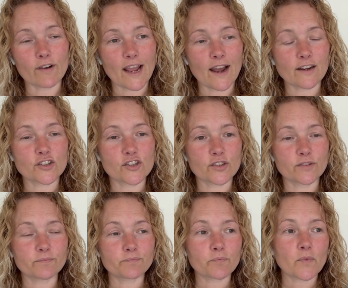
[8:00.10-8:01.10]

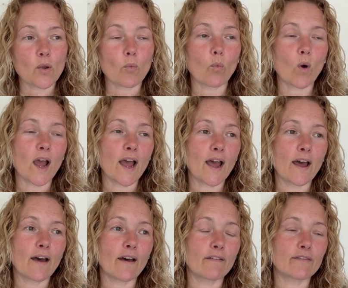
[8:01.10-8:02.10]
reaction
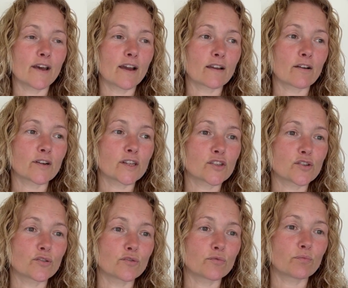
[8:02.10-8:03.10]
where they're going
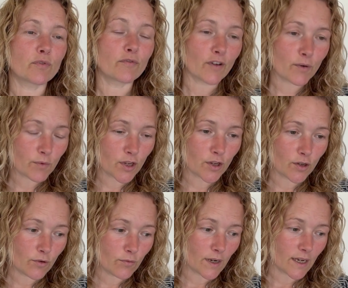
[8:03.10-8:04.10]
to provoke
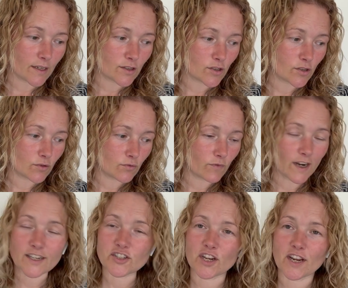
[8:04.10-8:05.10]
you into
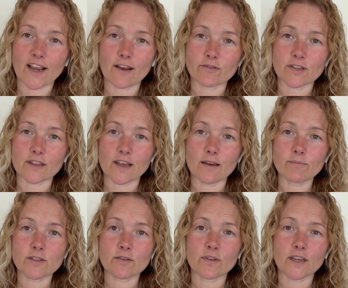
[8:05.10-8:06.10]
raging out at them
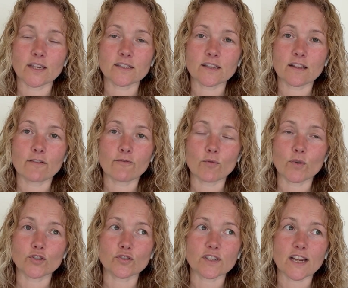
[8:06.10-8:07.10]
so they can tell
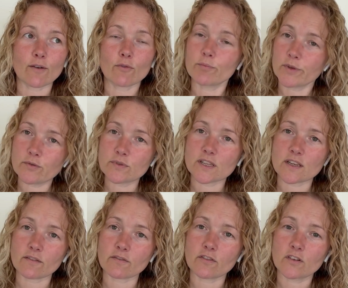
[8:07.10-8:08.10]
everyone just how
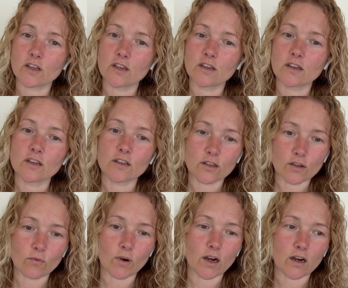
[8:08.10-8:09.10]
abusive
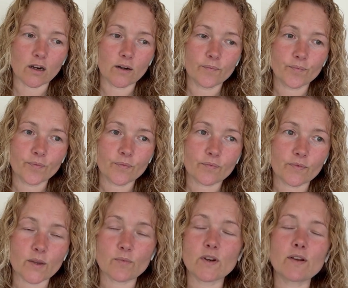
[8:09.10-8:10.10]
you are.
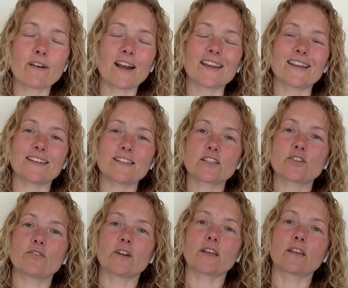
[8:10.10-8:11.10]
They rewrite
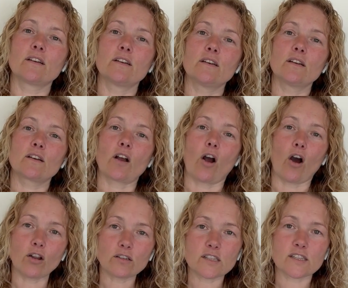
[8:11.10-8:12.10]
history
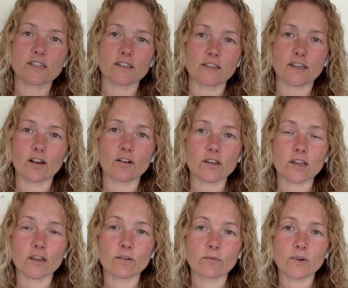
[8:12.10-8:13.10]
constantly on
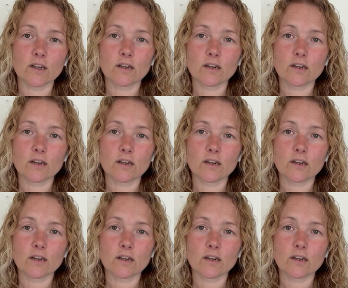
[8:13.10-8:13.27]
you.